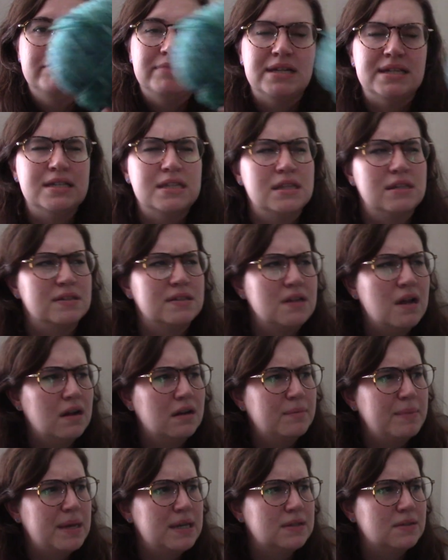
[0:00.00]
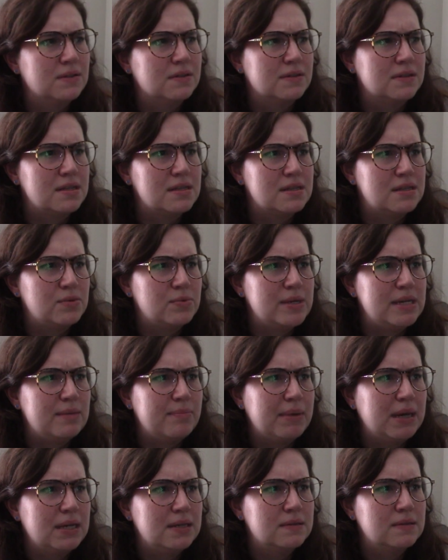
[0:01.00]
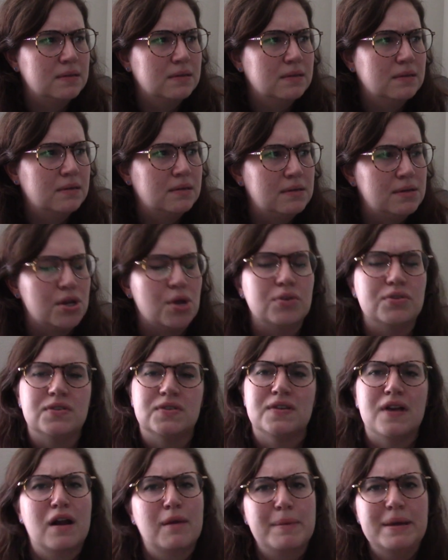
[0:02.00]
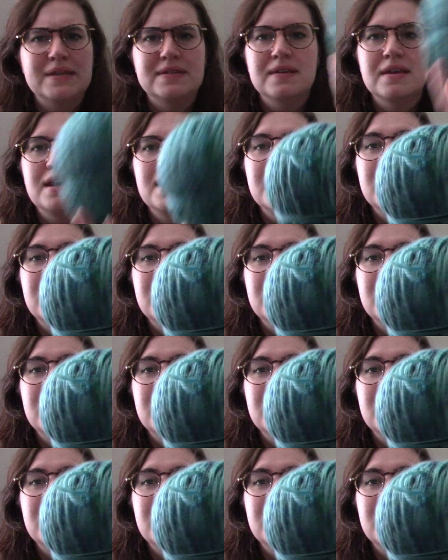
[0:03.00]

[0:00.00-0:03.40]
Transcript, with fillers: Is it the sock base or is it the tweed base? No, it's a sock base.